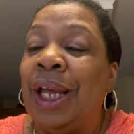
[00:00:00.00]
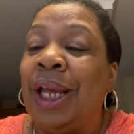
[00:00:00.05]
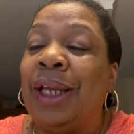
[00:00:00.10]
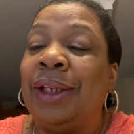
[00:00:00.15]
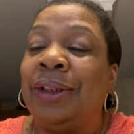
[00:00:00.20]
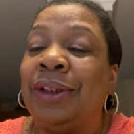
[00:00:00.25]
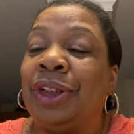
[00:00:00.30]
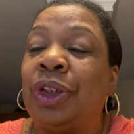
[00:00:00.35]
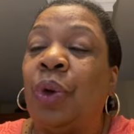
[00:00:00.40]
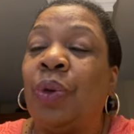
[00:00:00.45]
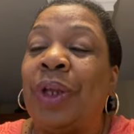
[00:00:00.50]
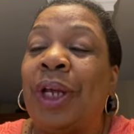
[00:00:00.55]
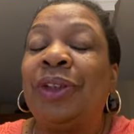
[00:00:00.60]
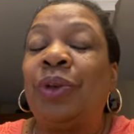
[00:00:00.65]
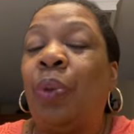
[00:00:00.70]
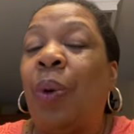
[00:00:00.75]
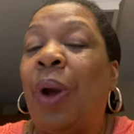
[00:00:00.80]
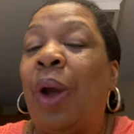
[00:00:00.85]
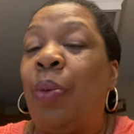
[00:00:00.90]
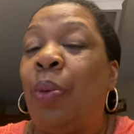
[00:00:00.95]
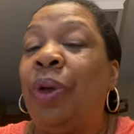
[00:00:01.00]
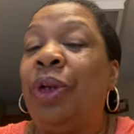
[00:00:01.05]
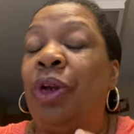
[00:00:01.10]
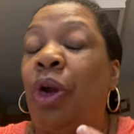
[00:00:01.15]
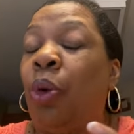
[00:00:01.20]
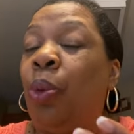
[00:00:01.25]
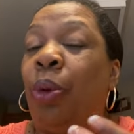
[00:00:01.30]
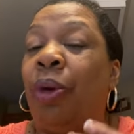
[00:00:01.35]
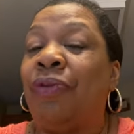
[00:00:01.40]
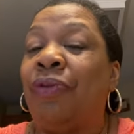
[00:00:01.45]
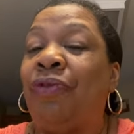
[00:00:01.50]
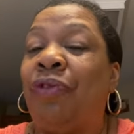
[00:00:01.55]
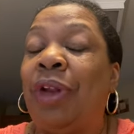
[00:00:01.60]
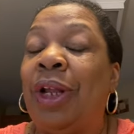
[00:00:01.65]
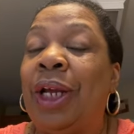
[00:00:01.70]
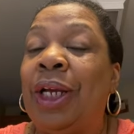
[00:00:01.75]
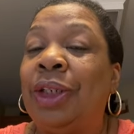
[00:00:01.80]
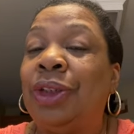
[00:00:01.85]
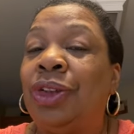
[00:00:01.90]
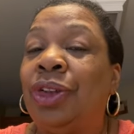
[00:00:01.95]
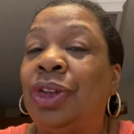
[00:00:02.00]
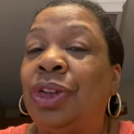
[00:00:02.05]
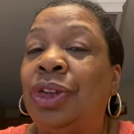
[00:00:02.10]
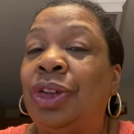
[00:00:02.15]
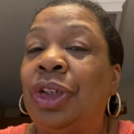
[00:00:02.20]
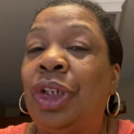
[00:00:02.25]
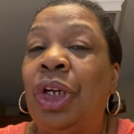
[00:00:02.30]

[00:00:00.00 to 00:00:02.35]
And so that's why we know we're flesh.